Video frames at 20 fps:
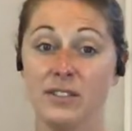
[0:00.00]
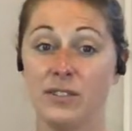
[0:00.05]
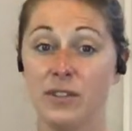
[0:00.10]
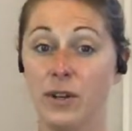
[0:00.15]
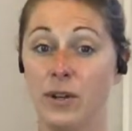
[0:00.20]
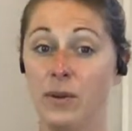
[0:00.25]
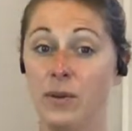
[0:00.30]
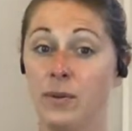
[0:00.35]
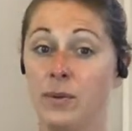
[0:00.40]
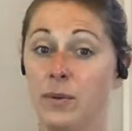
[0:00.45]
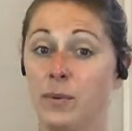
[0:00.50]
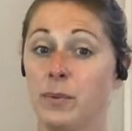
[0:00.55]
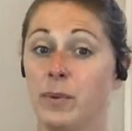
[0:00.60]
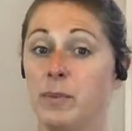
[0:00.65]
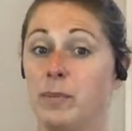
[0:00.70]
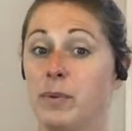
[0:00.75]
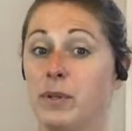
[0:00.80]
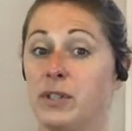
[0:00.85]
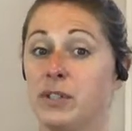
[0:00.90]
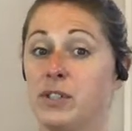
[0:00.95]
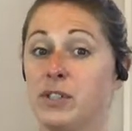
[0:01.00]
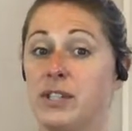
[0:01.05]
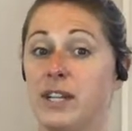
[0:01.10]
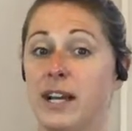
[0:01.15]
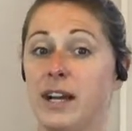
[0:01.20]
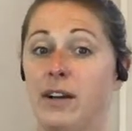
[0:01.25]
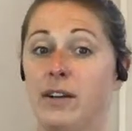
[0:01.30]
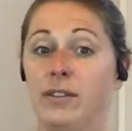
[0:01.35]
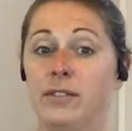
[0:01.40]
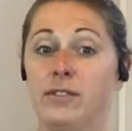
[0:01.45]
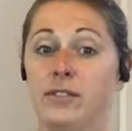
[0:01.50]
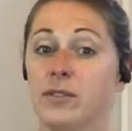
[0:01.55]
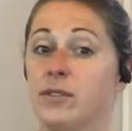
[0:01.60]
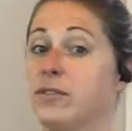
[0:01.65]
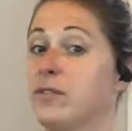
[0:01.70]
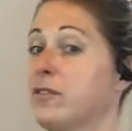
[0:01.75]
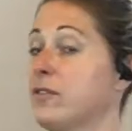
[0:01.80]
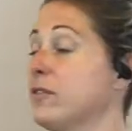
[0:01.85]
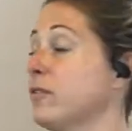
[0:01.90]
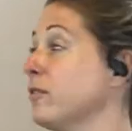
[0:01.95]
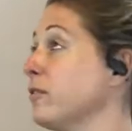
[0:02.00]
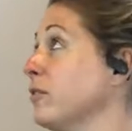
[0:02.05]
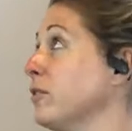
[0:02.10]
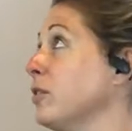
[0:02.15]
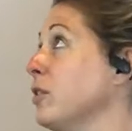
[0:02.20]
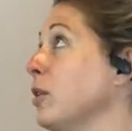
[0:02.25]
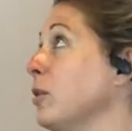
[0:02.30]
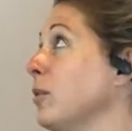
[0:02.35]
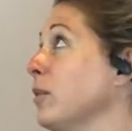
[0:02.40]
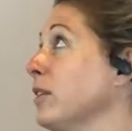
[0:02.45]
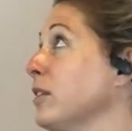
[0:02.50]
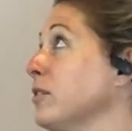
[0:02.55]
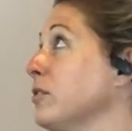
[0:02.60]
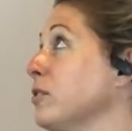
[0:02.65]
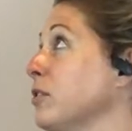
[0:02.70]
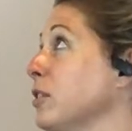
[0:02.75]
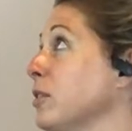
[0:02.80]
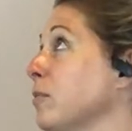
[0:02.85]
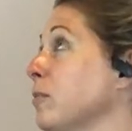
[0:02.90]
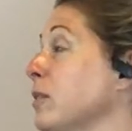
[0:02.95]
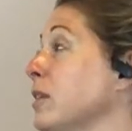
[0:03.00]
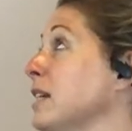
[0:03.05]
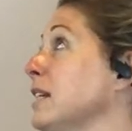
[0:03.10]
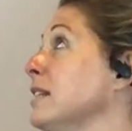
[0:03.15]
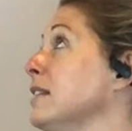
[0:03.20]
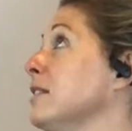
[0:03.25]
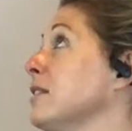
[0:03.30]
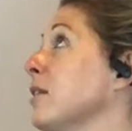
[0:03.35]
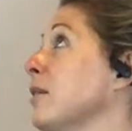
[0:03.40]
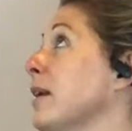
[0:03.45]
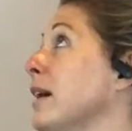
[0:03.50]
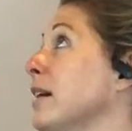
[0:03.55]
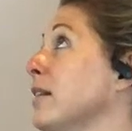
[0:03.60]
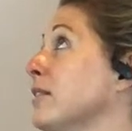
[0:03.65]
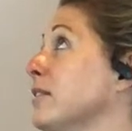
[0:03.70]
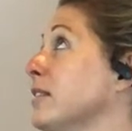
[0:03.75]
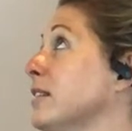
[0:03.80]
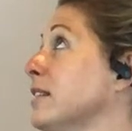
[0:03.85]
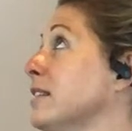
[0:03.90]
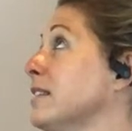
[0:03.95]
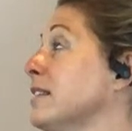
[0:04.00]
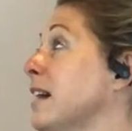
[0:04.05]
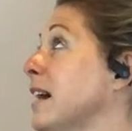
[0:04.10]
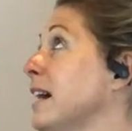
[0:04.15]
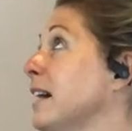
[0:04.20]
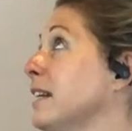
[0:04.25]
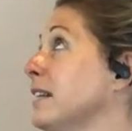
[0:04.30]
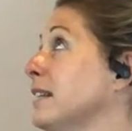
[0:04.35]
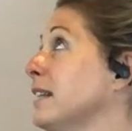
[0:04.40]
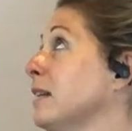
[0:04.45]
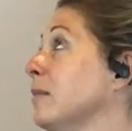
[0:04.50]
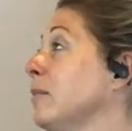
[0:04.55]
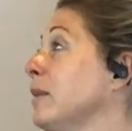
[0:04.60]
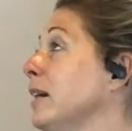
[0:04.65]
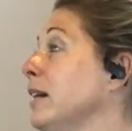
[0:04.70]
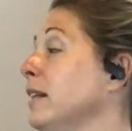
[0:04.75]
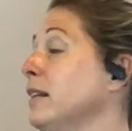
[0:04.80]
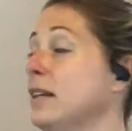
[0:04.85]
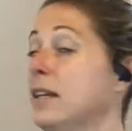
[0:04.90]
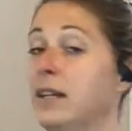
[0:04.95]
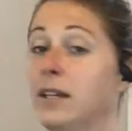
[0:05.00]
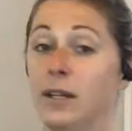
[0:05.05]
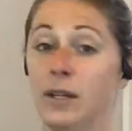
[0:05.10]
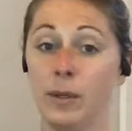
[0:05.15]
So we push down, so you know where the sternum one is, go out to the side a little bit,